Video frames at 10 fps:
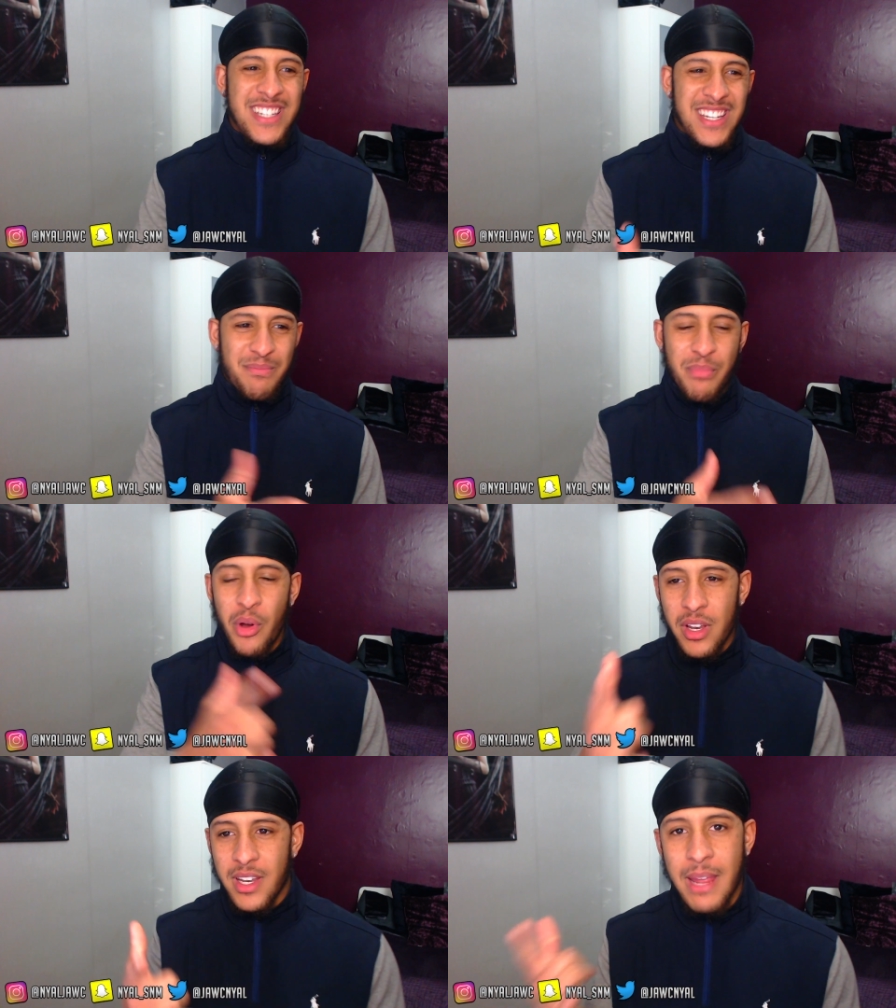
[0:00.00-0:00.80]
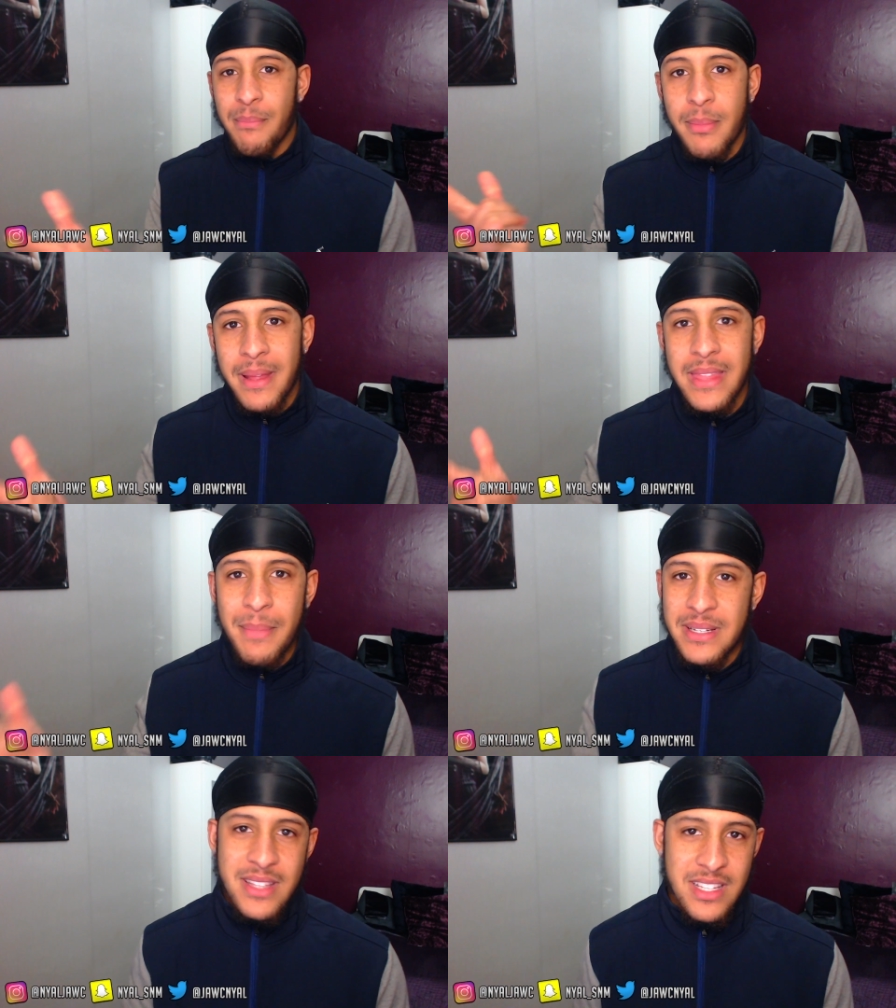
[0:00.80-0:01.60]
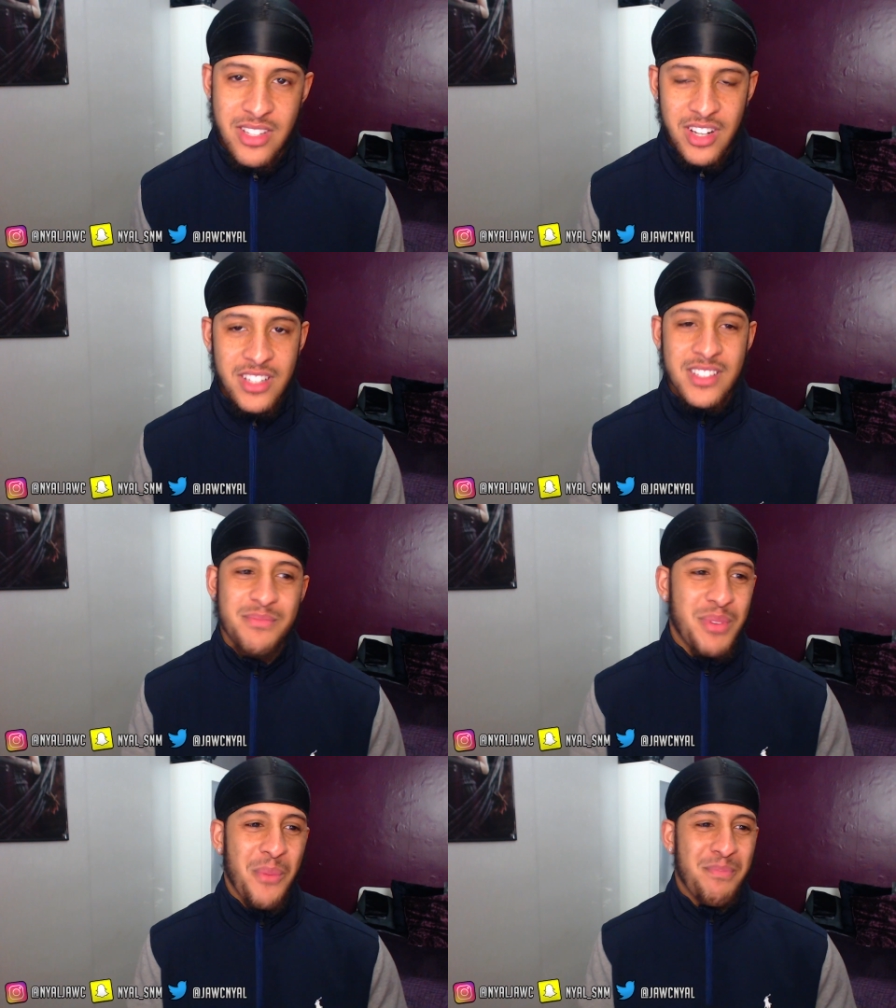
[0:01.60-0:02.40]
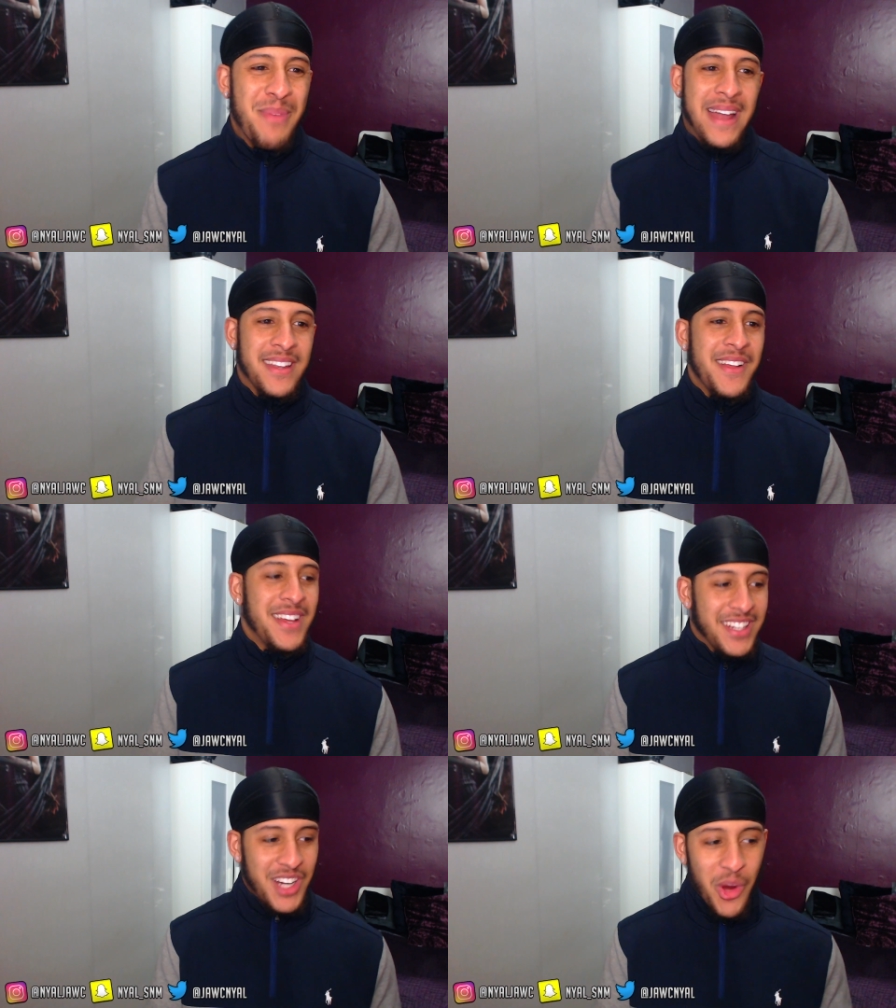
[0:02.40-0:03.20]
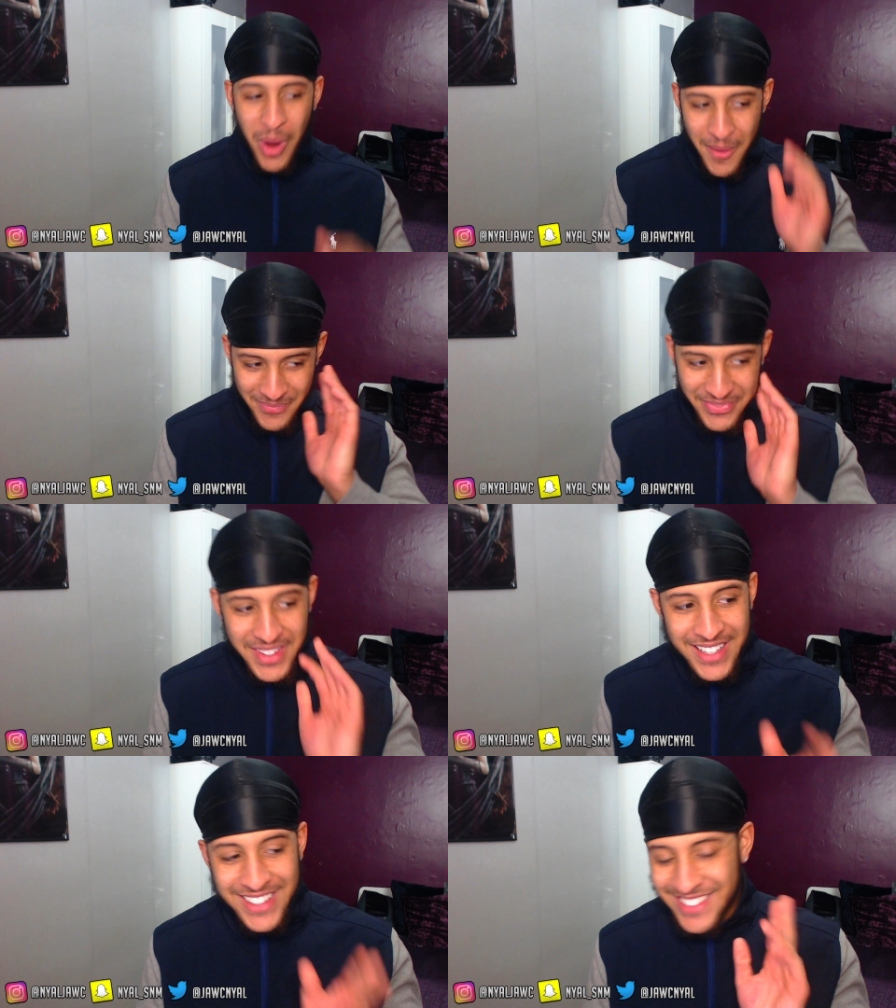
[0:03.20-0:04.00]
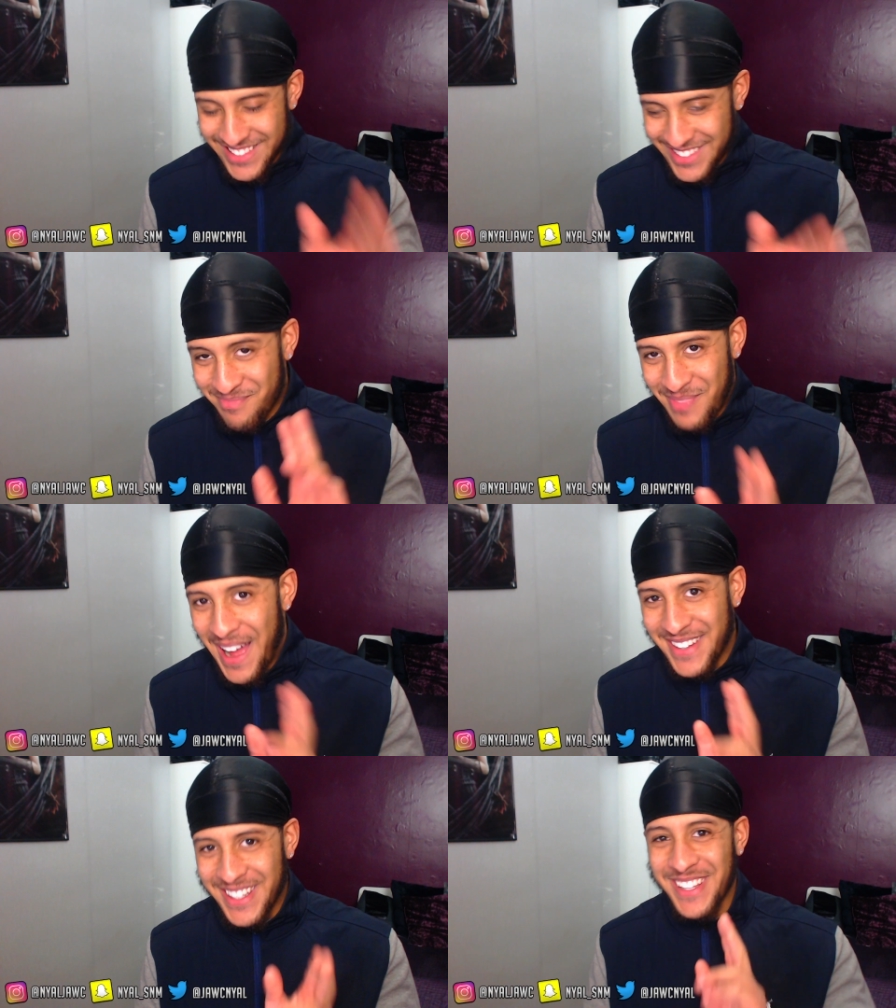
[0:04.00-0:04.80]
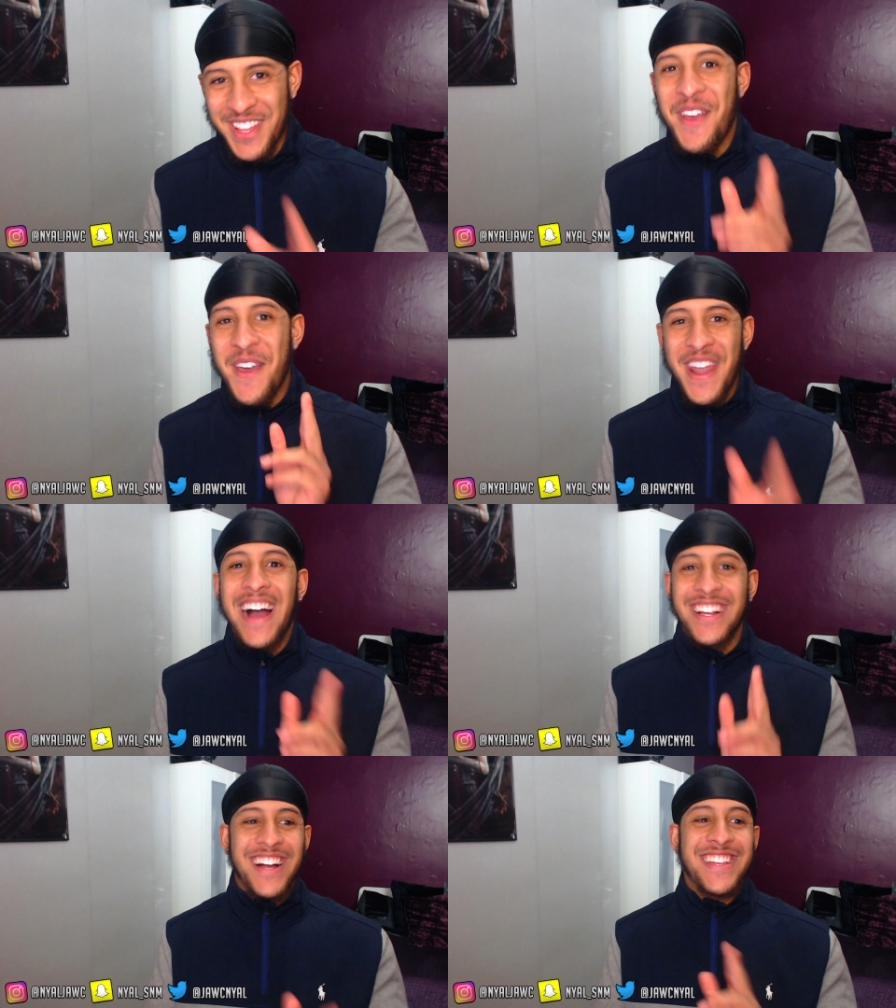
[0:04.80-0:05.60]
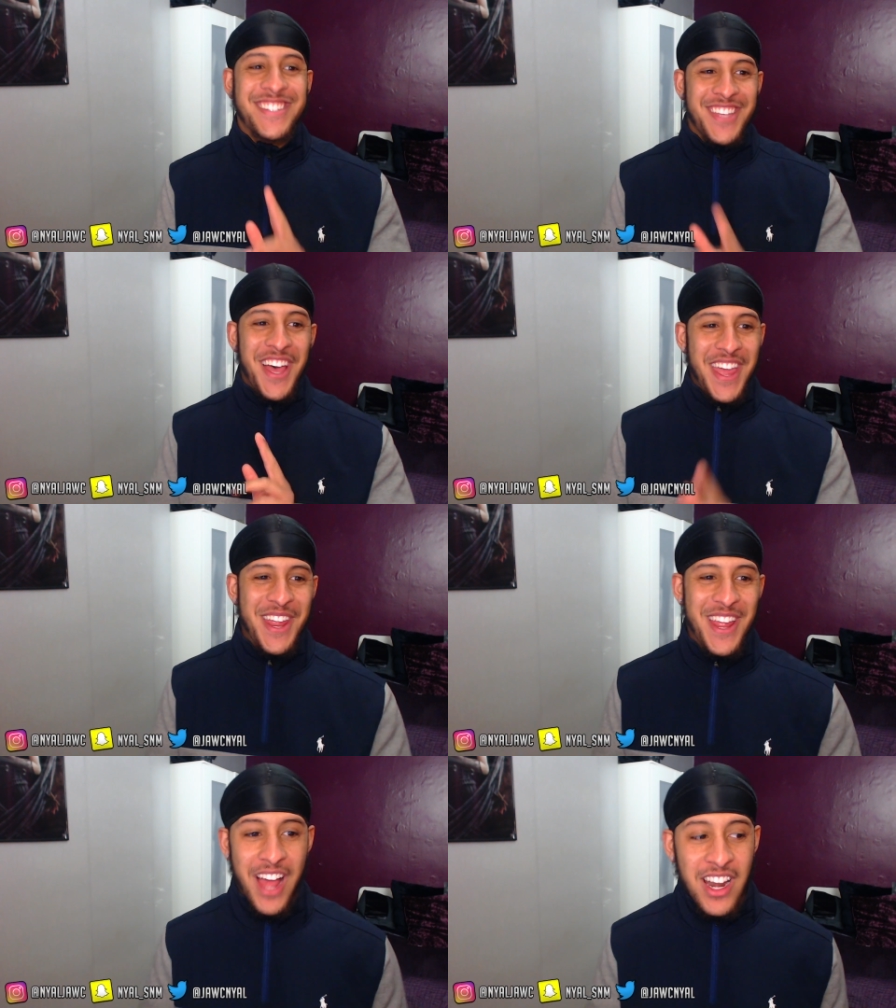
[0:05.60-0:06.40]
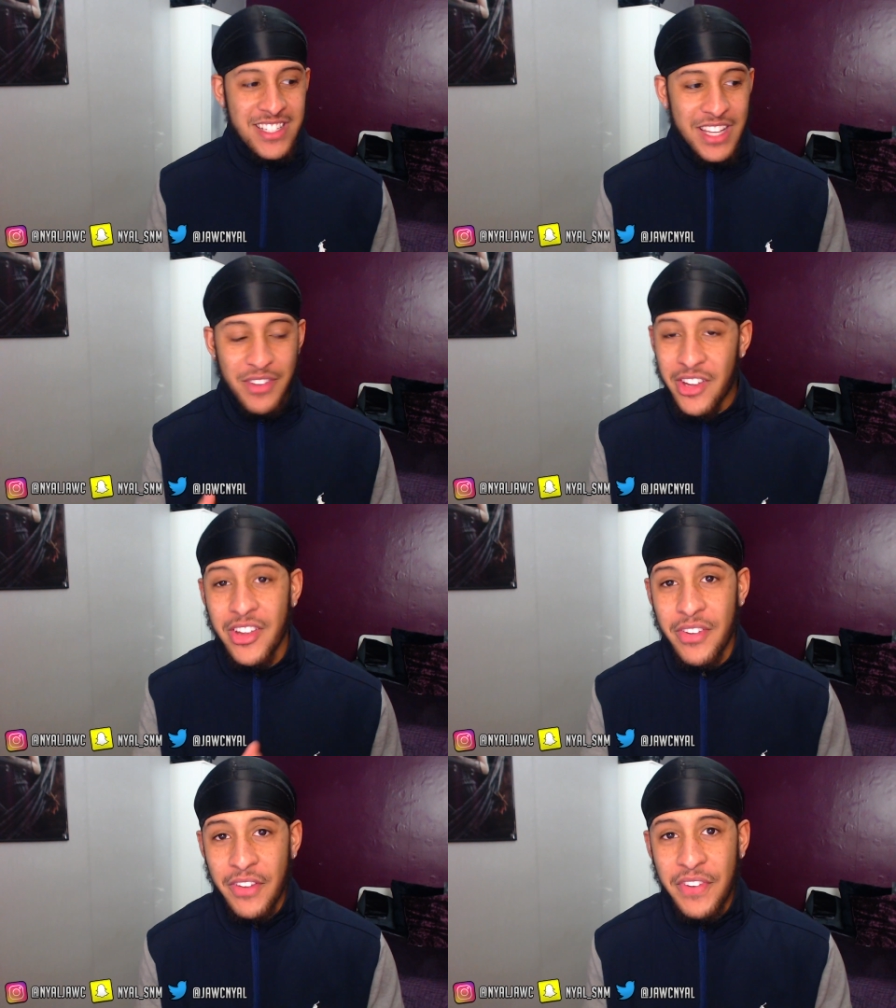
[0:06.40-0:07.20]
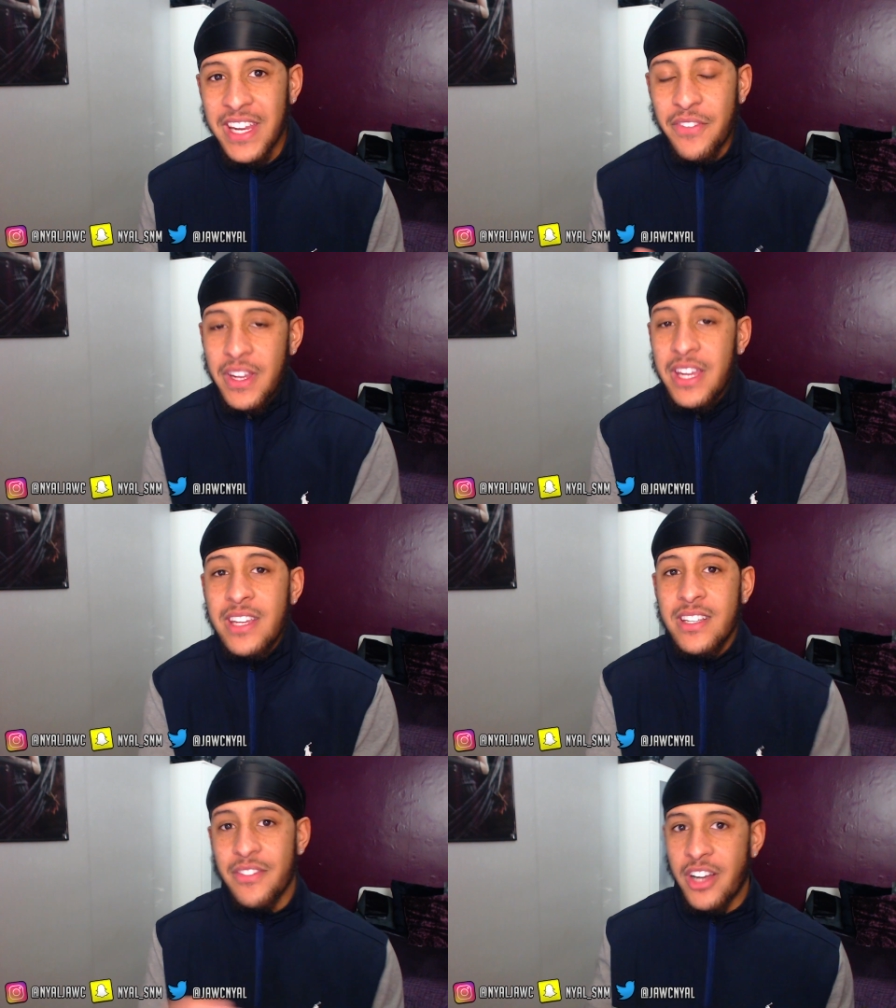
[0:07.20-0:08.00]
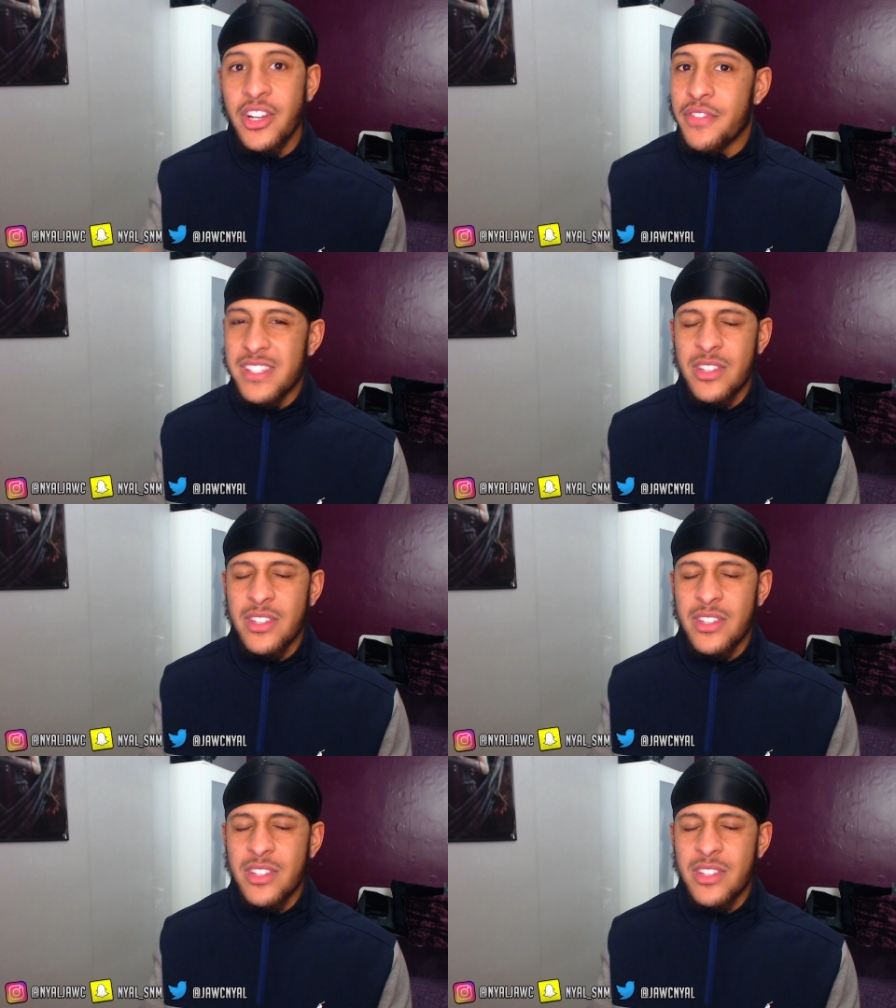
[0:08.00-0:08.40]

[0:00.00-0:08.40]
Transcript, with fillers: and implement them into the songs, bro, bad. You know what? Bad. That guy is 30. Honestly, if I don't know if he's